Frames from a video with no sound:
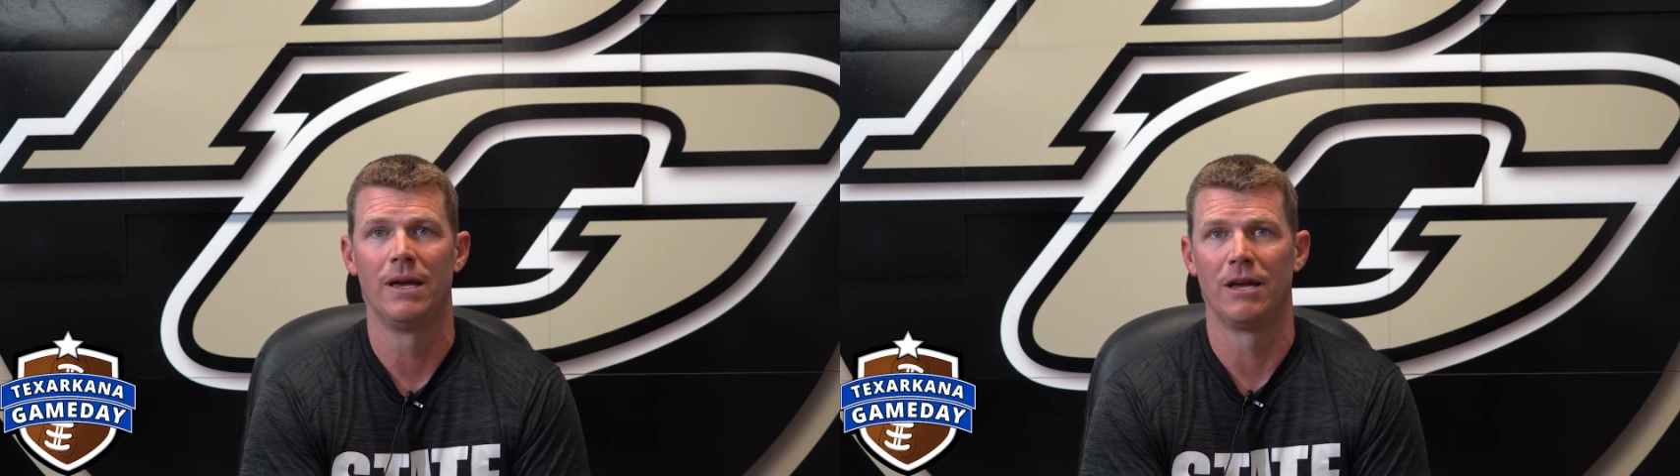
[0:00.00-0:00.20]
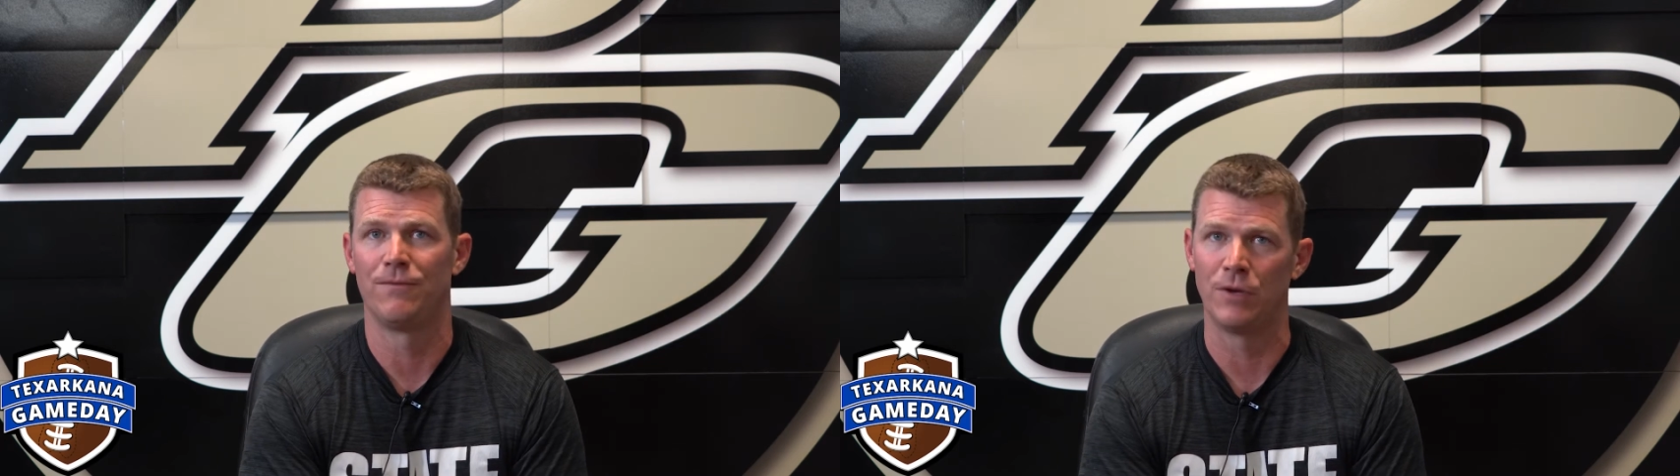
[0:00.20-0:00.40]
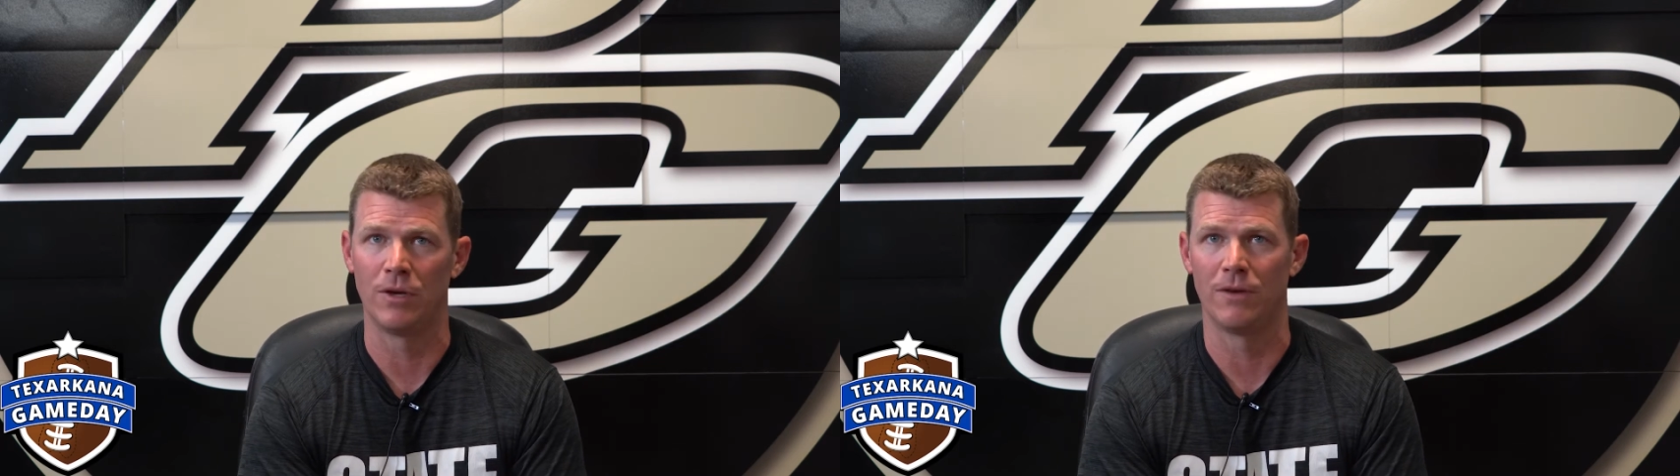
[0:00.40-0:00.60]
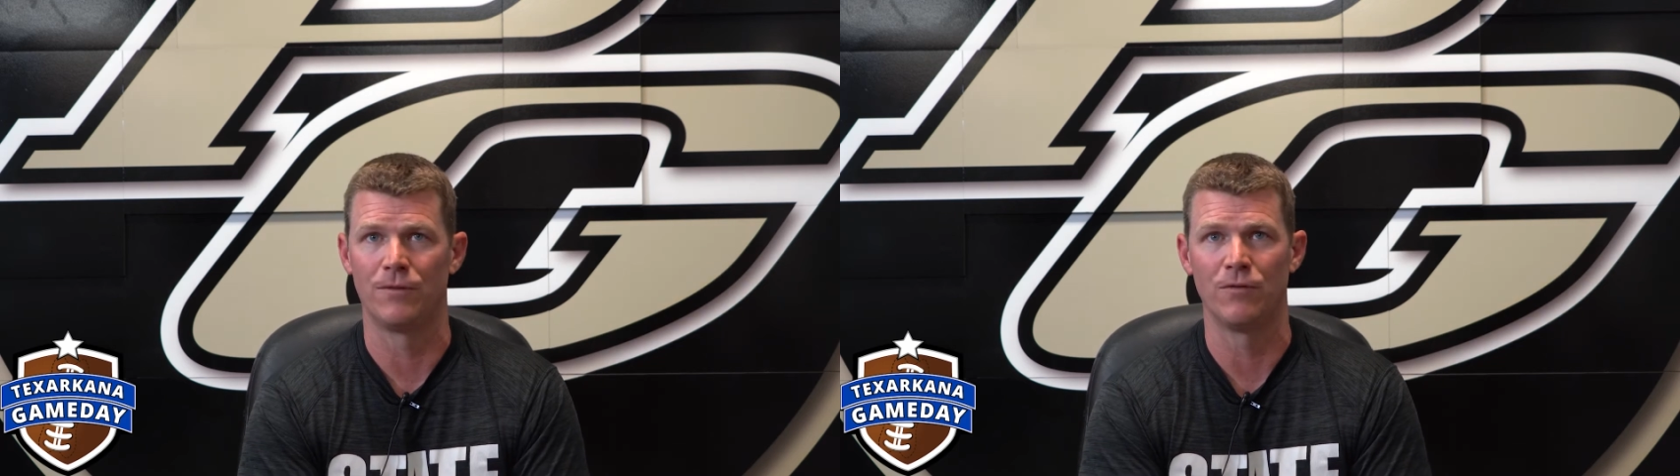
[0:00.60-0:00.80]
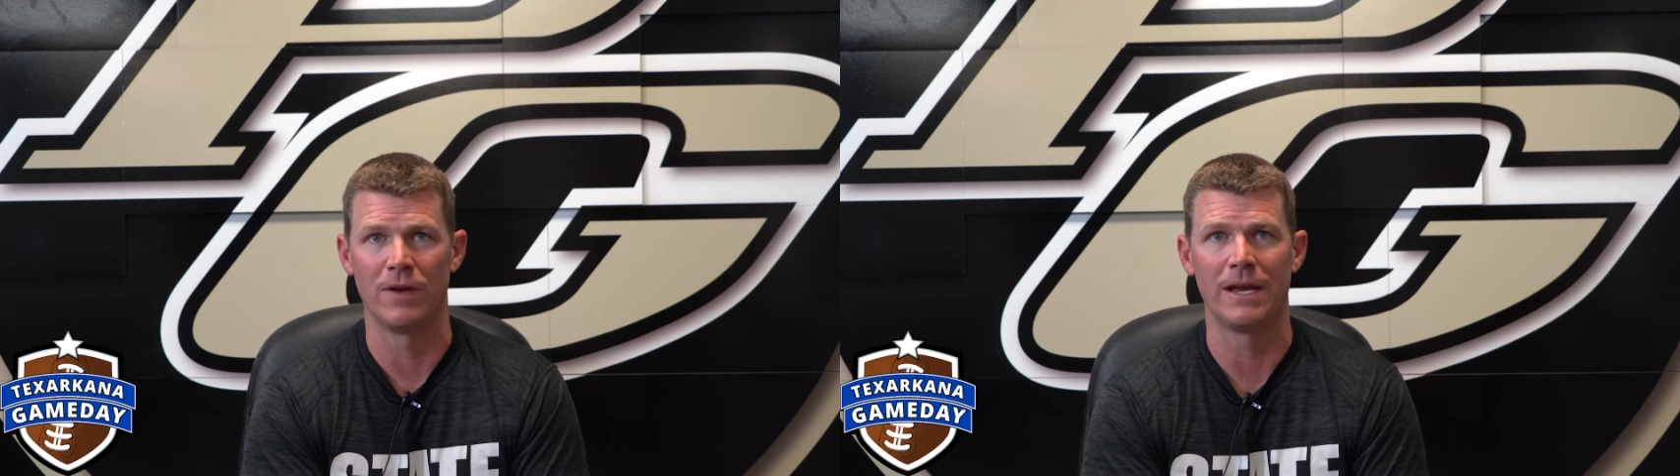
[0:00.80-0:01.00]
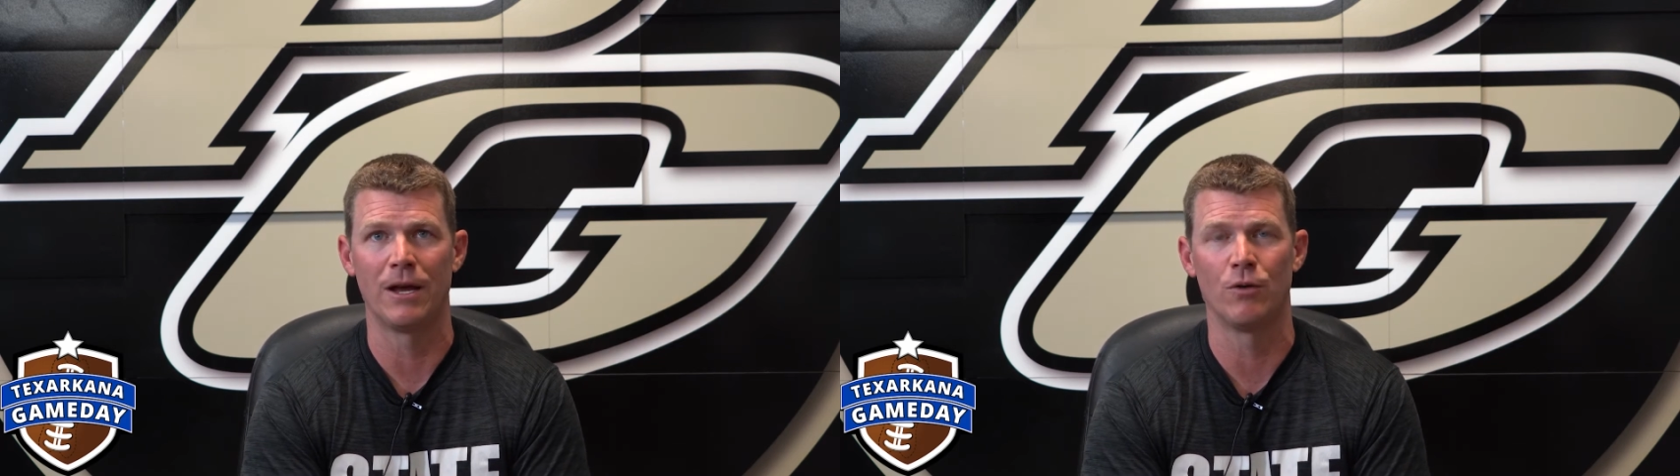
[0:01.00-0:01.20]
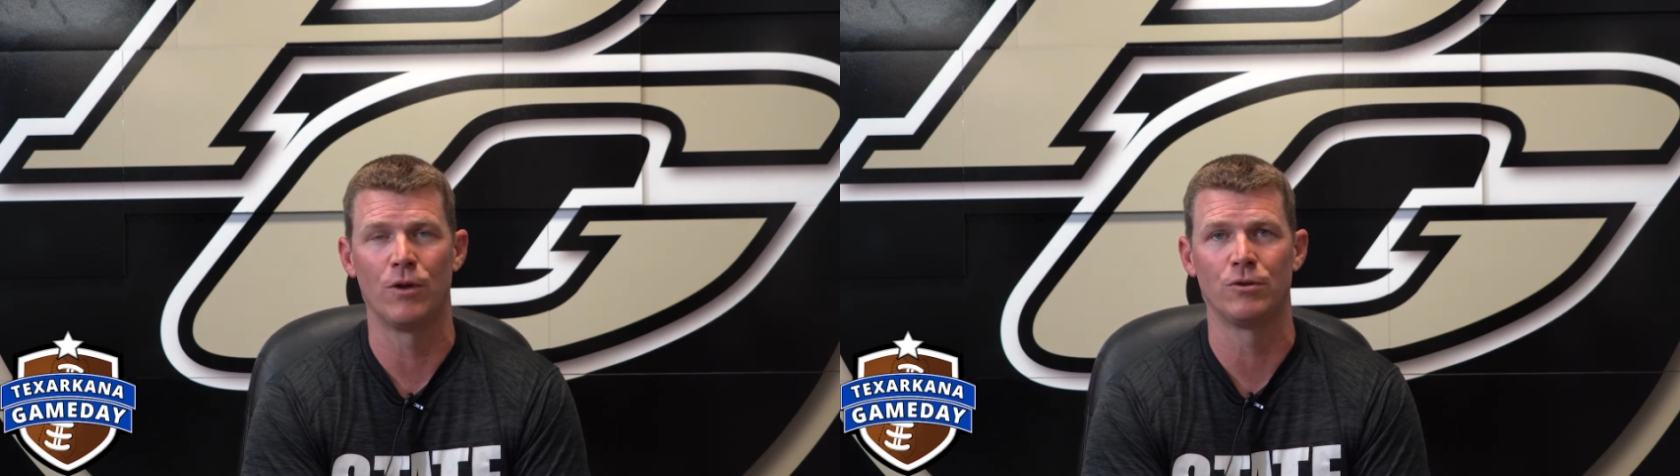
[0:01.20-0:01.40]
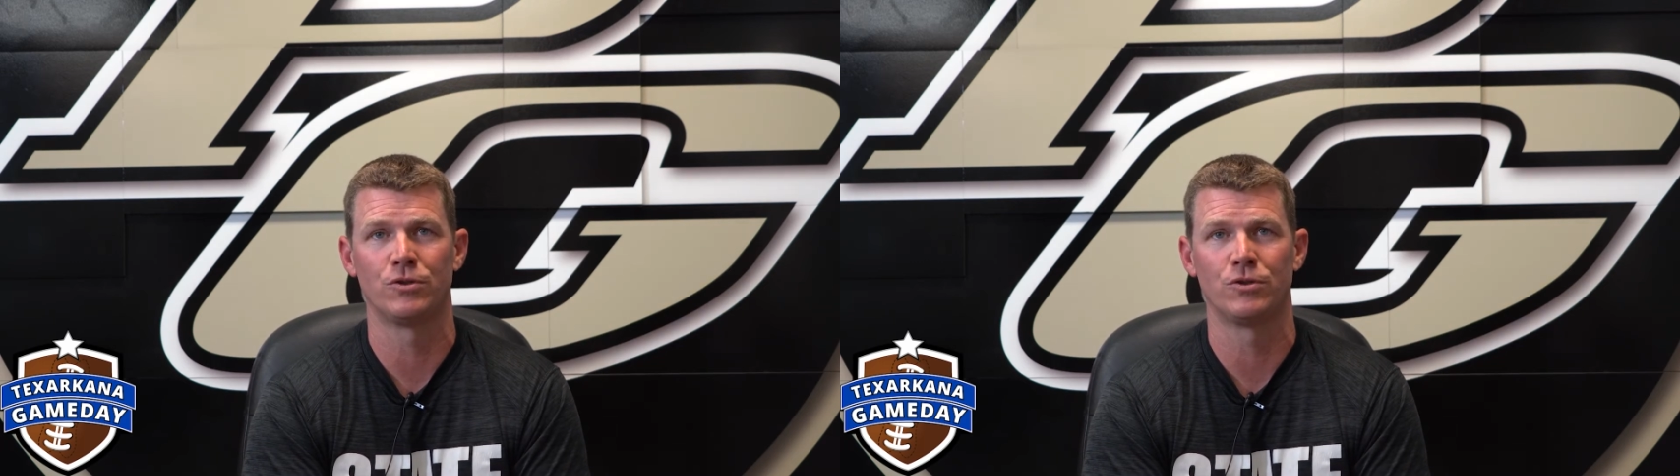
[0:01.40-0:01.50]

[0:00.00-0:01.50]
if you videoed those